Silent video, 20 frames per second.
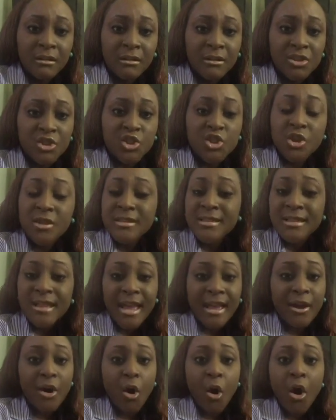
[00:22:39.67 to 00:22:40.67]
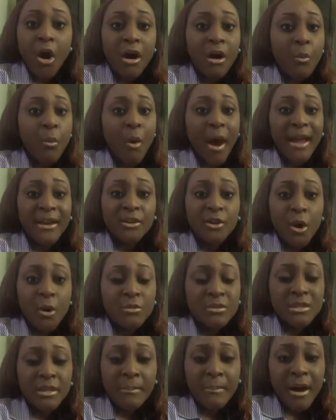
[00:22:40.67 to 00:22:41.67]
Just like our white
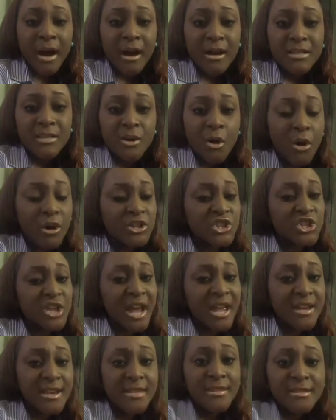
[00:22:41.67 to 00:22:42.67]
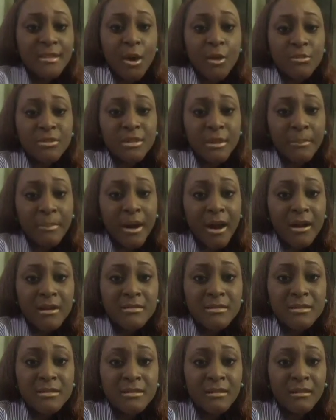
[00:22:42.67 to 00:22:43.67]
counterparts, our Chinese
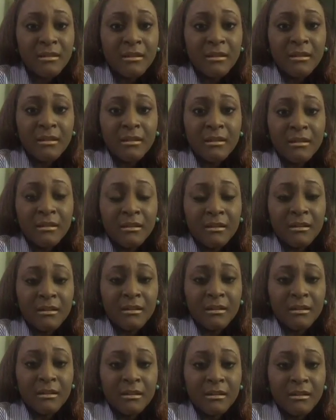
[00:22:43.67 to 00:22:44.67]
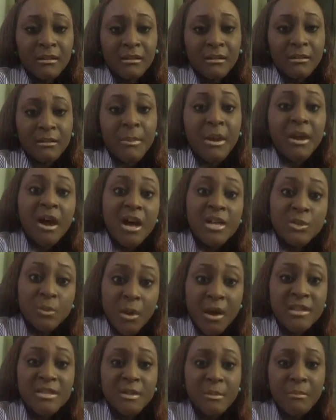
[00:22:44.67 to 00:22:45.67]
counterparts. Because we
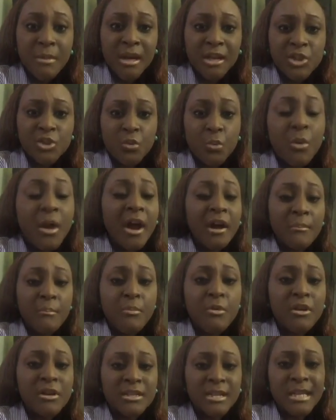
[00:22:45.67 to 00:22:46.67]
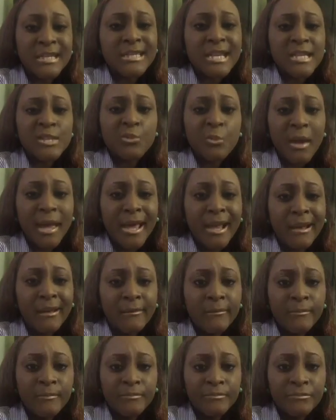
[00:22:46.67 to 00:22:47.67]
are somebody too, we are important as well.
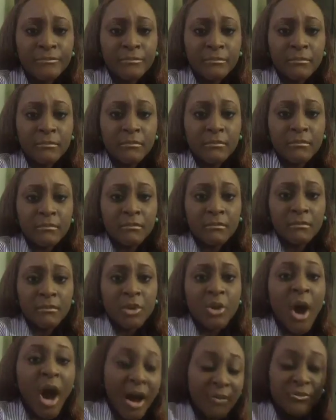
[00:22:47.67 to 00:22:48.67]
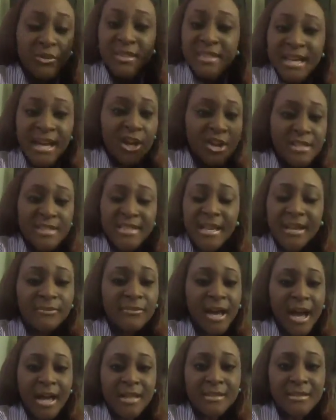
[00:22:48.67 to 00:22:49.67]
You have to tell yourself
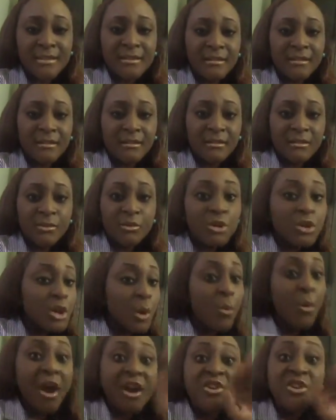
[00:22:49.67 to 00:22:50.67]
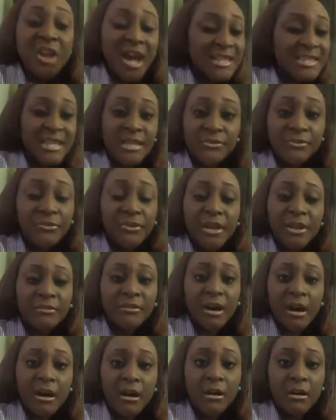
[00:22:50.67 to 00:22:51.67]
that. No, we're not
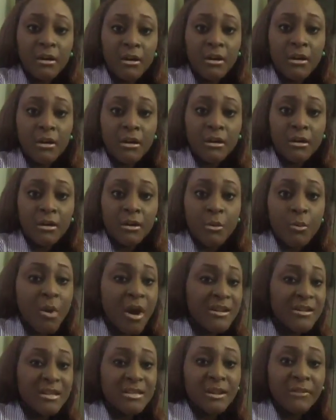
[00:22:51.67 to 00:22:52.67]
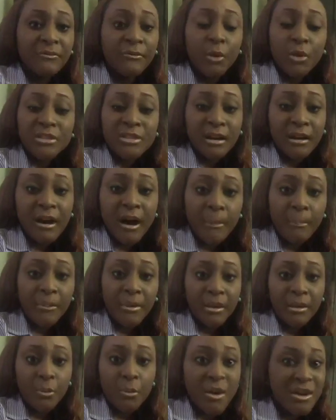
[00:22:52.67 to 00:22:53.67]
inferior. We're not a
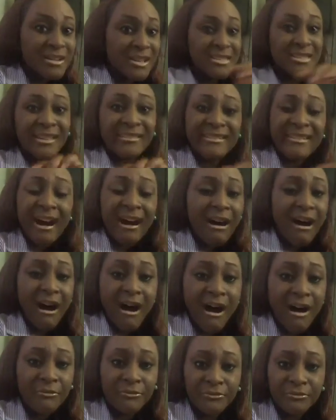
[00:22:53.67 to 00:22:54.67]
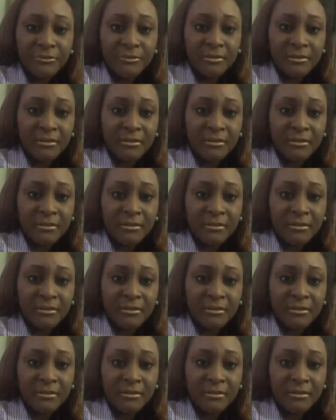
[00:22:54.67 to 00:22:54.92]
photocopy. We're not a knockoff.